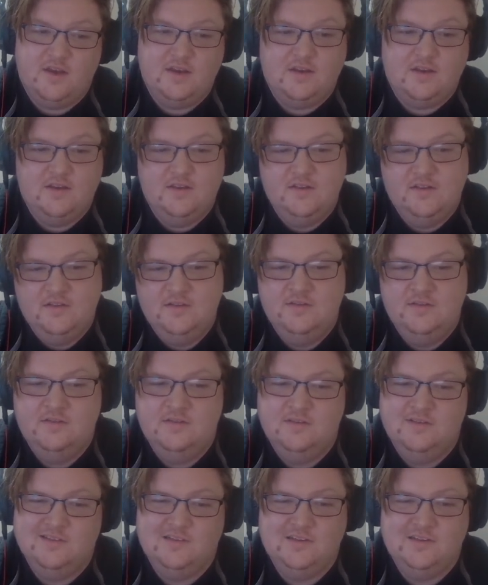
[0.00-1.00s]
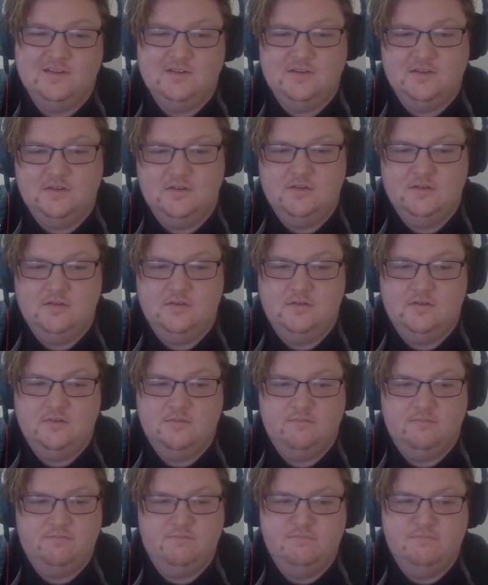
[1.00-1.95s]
He's not meant to be there. You know what I mean?